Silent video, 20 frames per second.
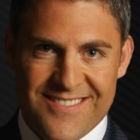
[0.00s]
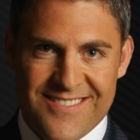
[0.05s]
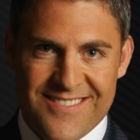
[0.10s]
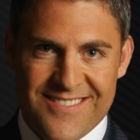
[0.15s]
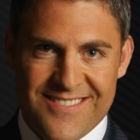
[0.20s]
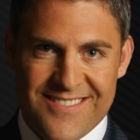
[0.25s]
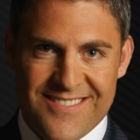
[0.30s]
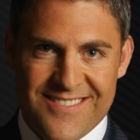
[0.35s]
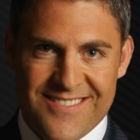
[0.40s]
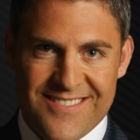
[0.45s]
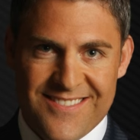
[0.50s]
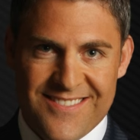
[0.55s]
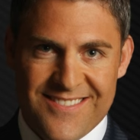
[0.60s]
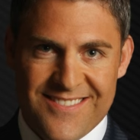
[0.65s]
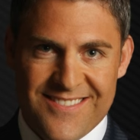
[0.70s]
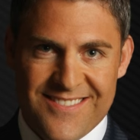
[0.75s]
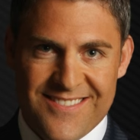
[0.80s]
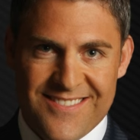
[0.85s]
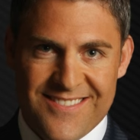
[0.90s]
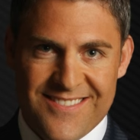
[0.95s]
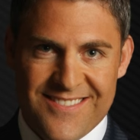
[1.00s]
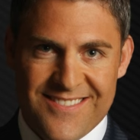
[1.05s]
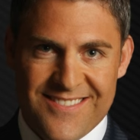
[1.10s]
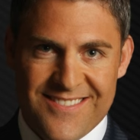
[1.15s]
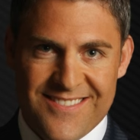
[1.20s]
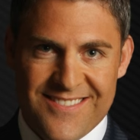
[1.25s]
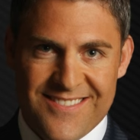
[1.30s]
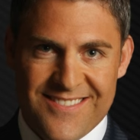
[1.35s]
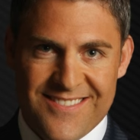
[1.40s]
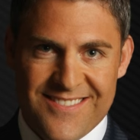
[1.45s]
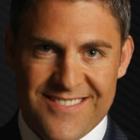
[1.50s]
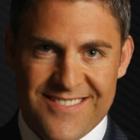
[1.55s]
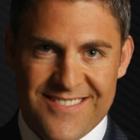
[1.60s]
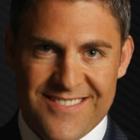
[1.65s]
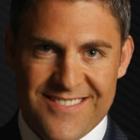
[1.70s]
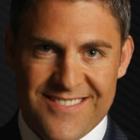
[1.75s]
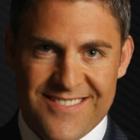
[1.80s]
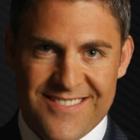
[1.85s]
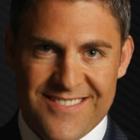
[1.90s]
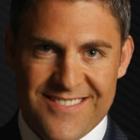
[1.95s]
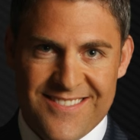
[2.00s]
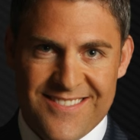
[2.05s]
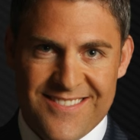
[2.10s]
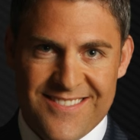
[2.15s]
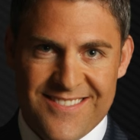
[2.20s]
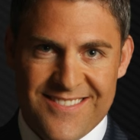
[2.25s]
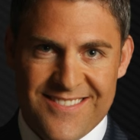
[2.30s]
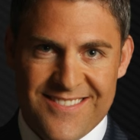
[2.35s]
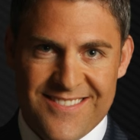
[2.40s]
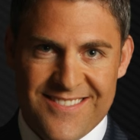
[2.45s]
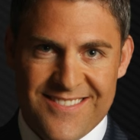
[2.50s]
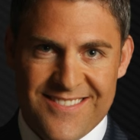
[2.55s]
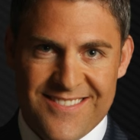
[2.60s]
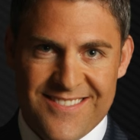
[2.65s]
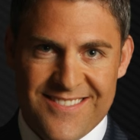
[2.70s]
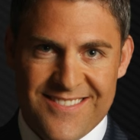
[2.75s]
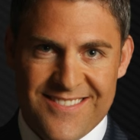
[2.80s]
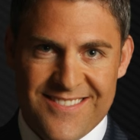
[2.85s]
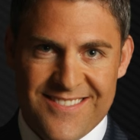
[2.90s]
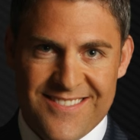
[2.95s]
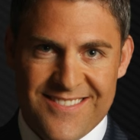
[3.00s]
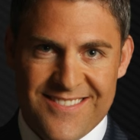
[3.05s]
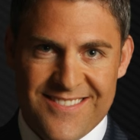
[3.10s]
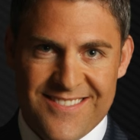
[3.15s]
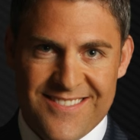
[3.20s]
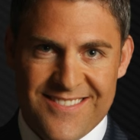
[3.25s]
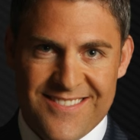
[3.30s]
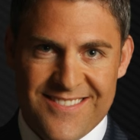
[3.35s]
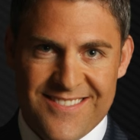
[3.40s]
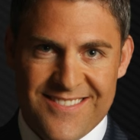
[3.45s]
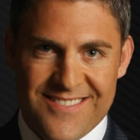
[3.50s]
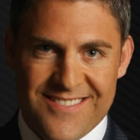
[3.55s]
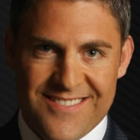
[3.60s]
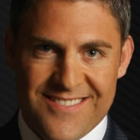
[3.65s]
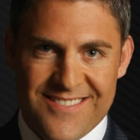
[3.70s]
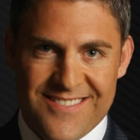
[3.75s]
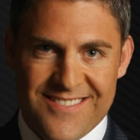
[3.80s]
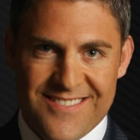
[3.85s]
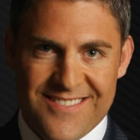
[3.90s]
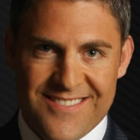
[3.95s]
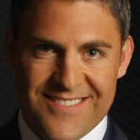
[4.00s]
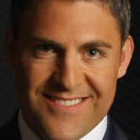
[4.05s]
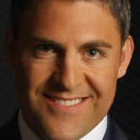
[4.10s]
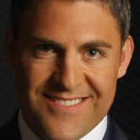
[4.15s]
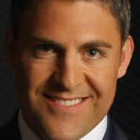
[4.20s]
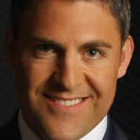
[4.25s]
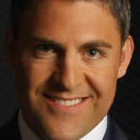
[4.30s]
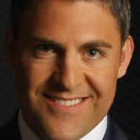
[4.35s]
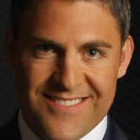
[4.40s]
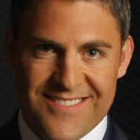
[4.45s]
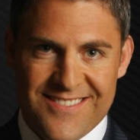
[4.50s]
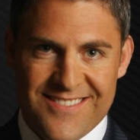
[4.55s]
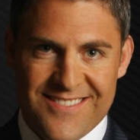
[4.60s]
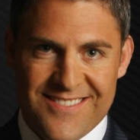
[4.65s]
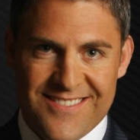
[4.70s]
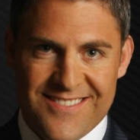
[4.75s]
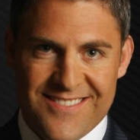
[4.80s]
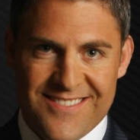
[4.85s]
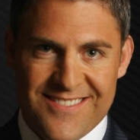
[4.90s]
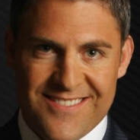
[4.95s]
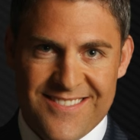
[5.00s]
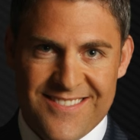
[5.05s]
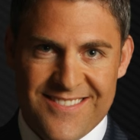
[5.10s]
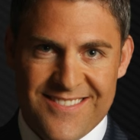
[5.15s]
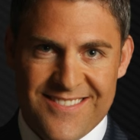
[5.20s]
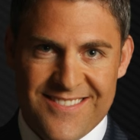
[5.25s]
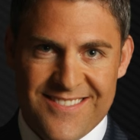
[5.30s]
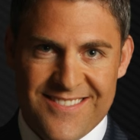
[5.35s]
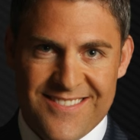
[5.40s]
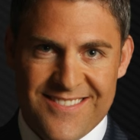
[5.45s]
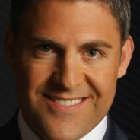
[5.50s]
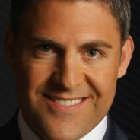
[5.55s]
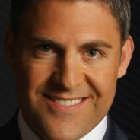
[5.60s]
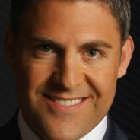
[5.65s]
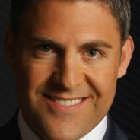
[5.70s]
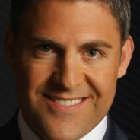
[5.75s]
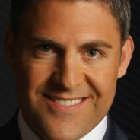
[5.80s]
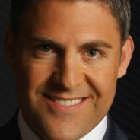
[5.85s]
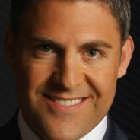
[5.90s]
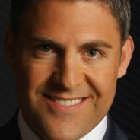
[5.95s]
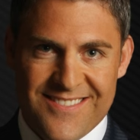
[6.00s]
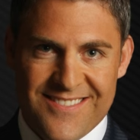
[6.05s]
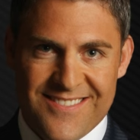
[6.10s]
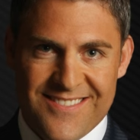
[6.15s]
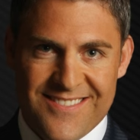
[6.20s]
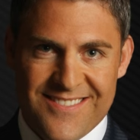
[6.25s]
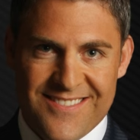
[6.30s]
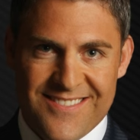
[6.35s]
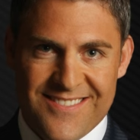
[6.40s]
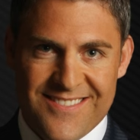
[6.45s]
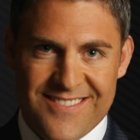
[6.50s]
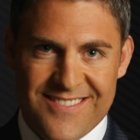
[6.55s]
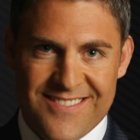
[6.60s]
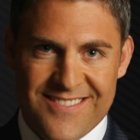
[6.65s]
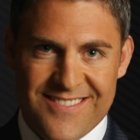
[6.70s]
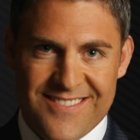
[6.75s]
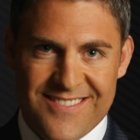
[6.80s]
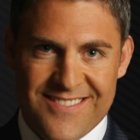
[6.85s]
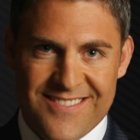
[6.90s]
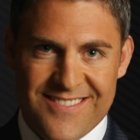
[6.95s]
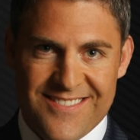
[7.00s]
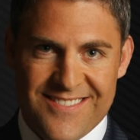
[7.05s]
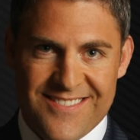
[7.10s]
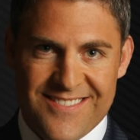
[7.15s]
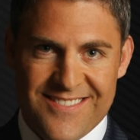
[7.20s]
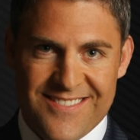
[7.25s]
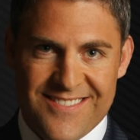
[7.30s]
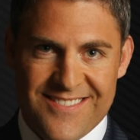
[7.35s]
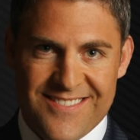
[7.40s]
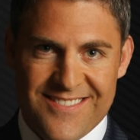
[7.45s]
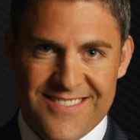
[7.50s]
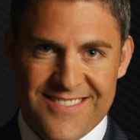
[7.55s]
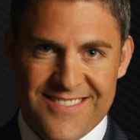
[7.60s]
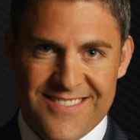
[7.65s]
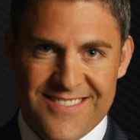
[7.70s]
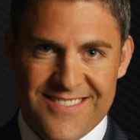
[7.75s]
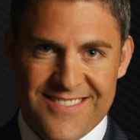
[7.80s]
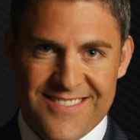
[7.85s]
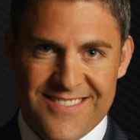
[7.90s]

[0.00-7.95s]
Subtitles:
The face doesn't move, so there is nothing to read.